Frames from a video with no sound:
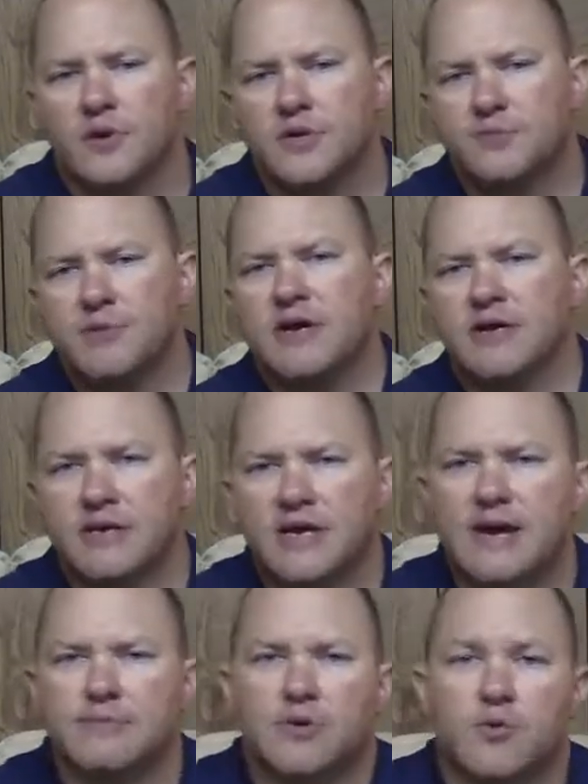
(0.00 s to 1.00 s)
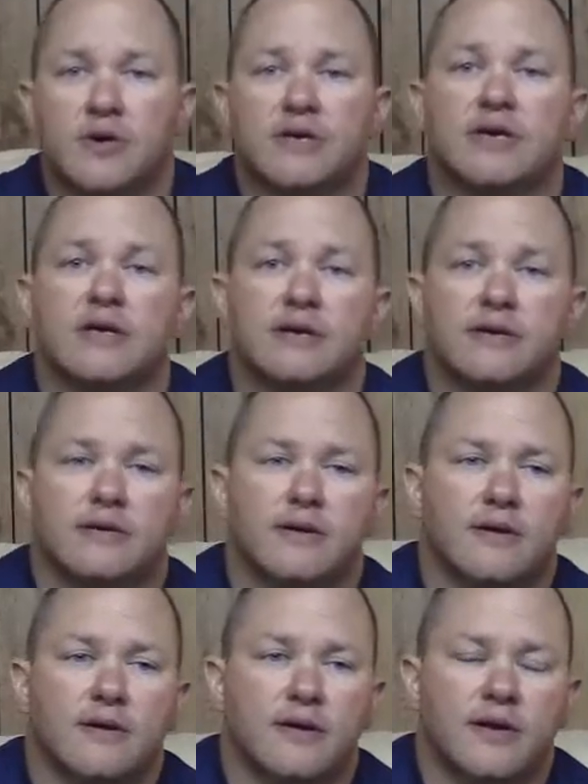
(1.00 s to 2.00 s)
Speaking of games, I want to get a
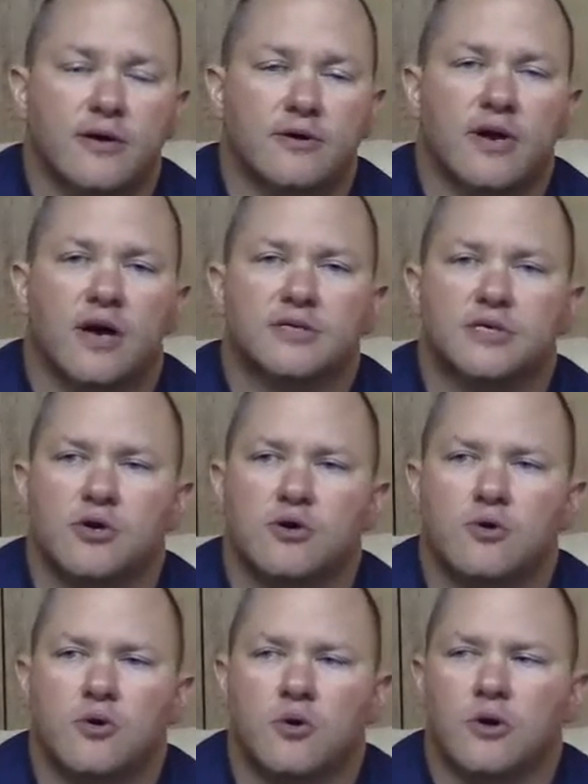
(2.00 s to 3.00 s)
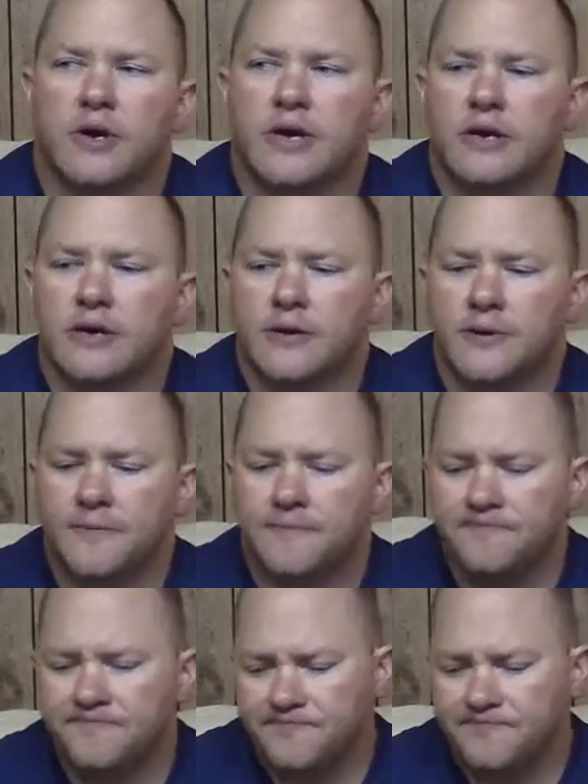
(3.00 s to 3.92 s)
an Elgato or a um,